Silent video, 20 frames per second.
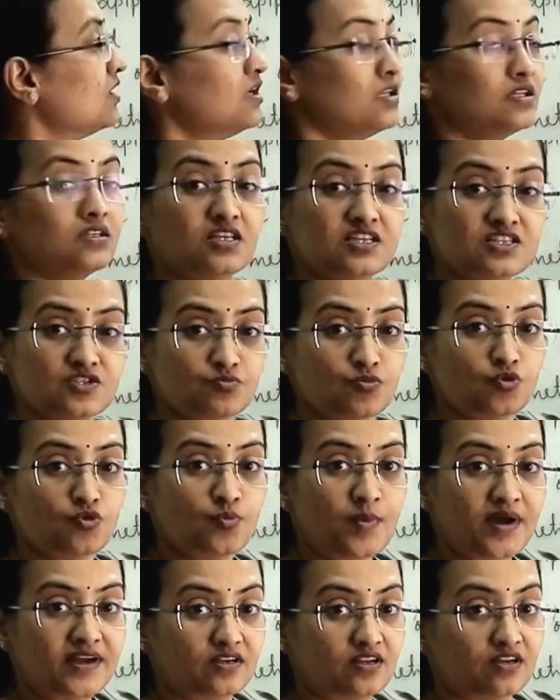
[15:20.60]
This
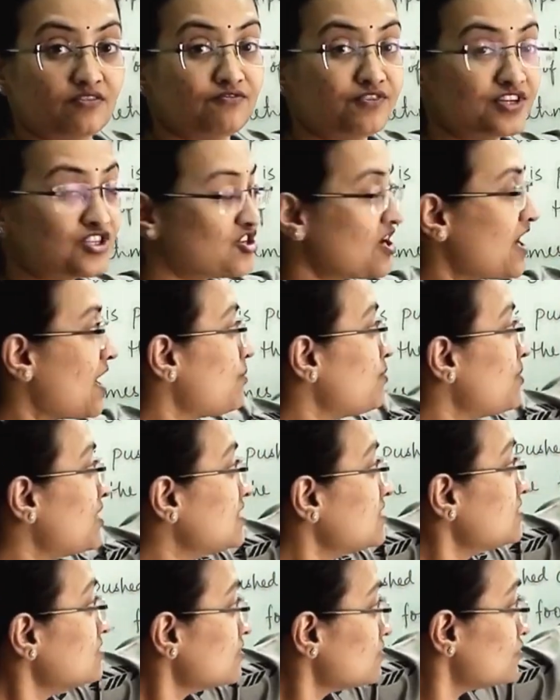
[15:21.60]
movement which
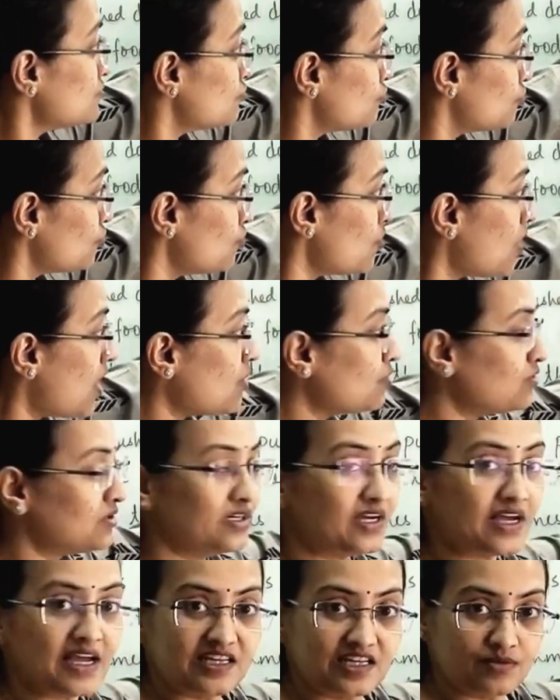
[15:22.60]
happens throughout the
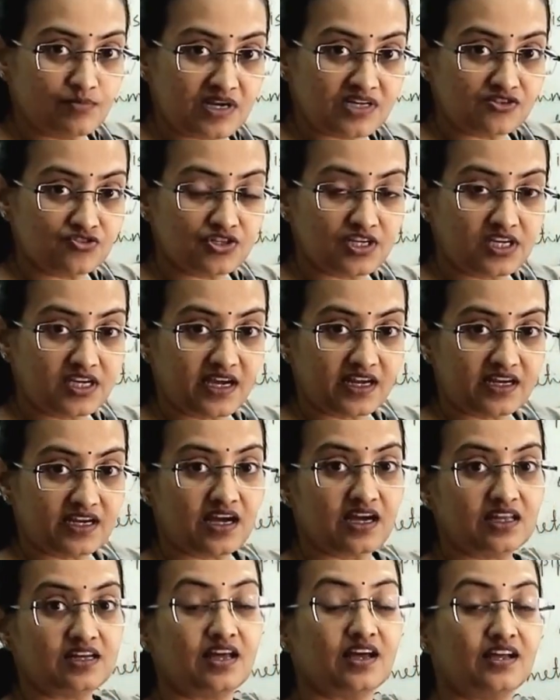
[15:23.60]
alimentary
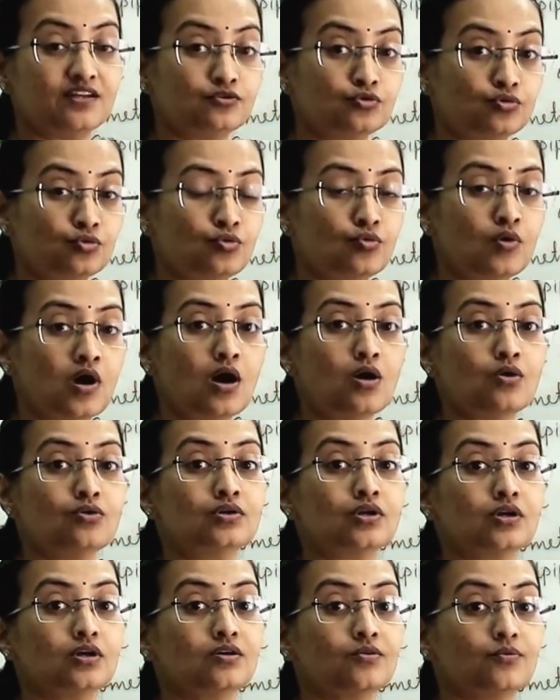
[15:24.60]
canal and throughout
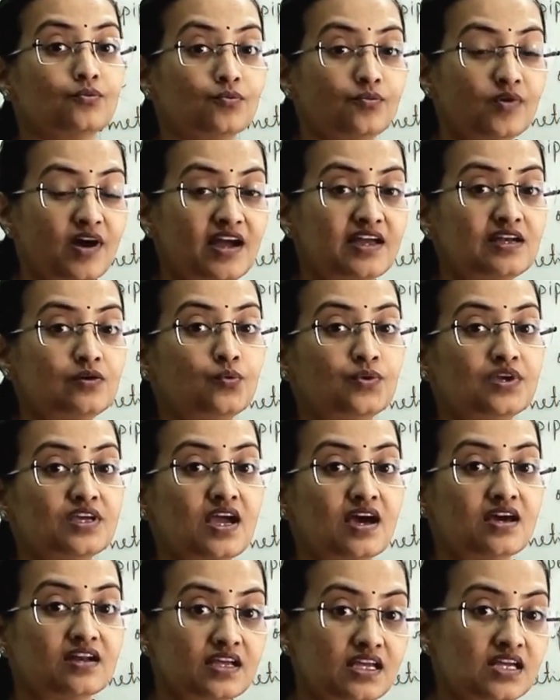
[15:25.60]
while we
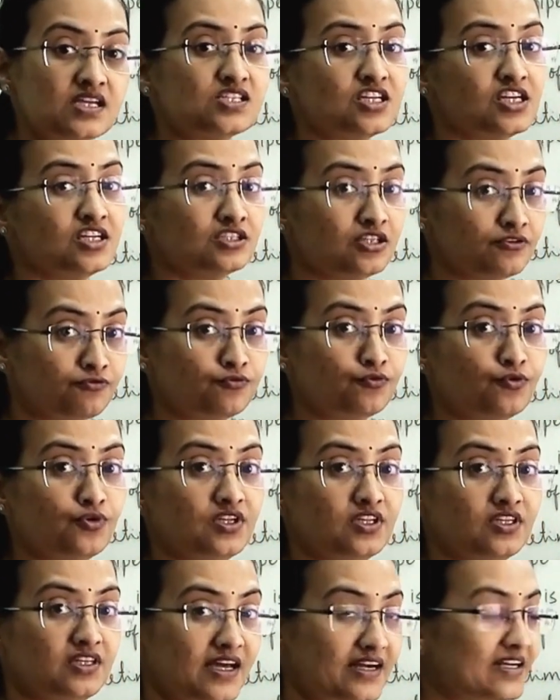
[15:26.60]
are eating the
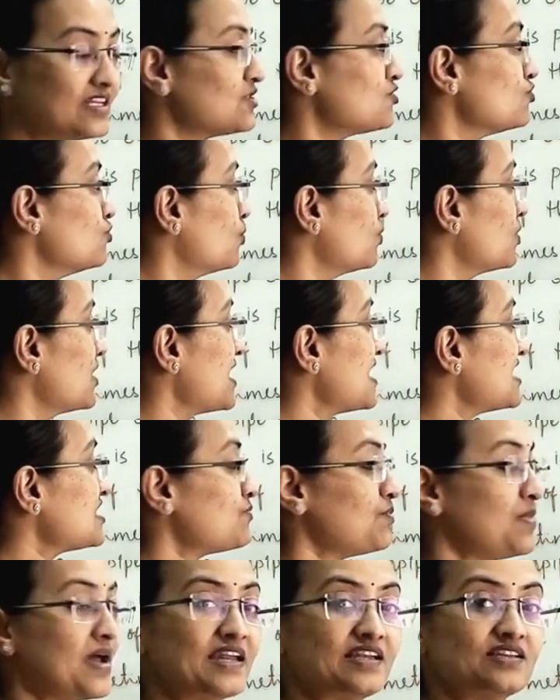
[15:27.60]
food, that is known as
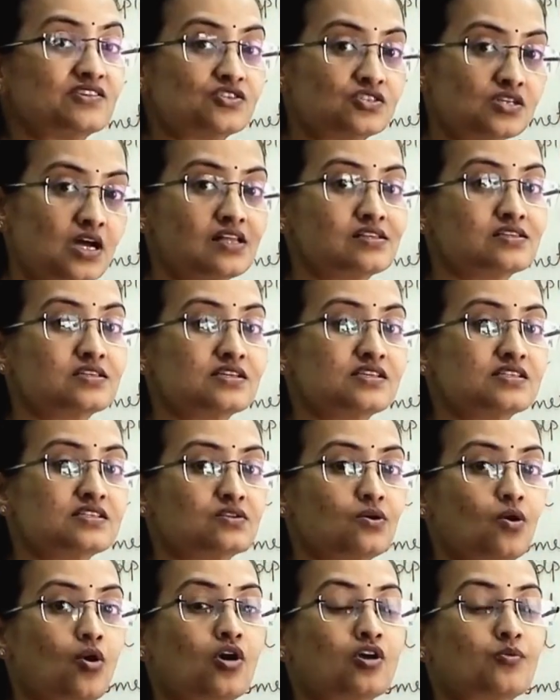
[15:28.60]

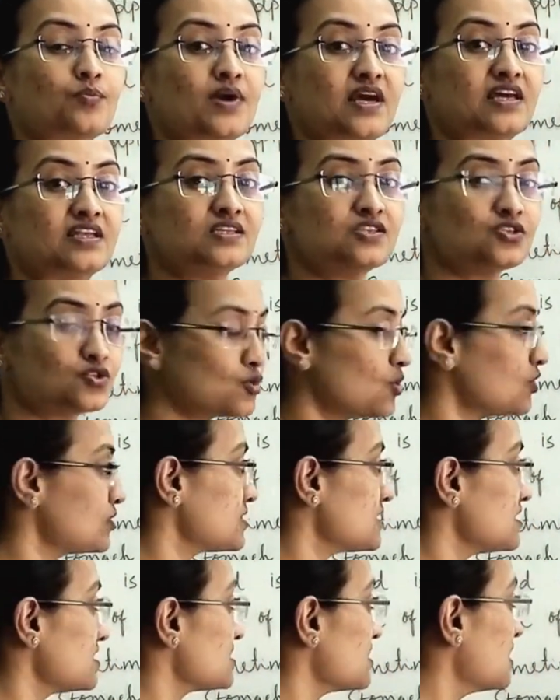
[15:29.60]
peristalsis or
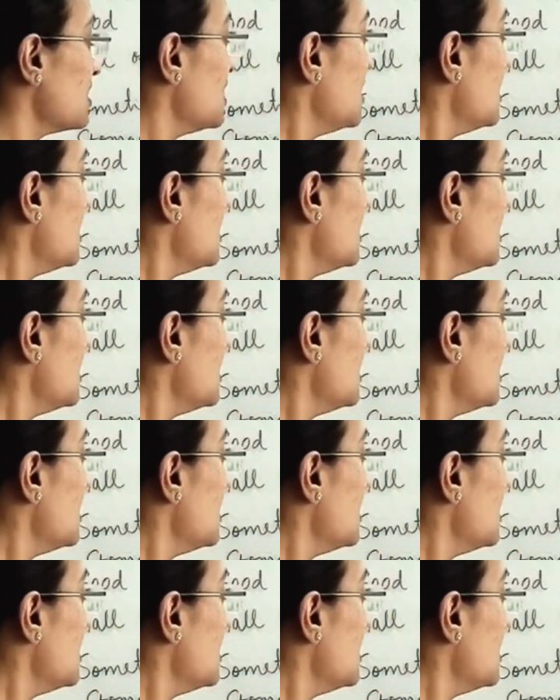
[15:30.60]
peristalsis.